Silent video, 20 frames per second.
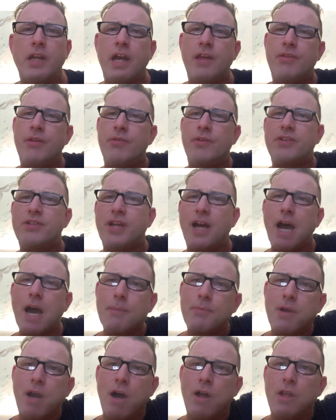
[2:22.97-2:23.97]
And then the
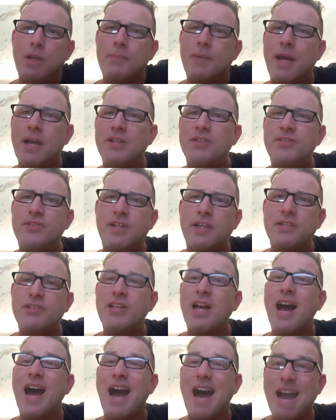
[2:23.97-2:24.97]
top column has
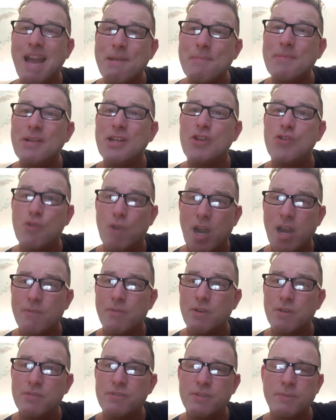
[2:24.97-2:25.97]
six high mid
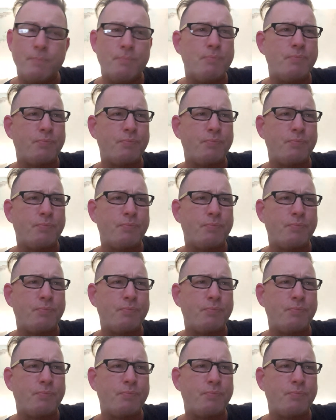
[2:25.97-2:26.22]
drivers.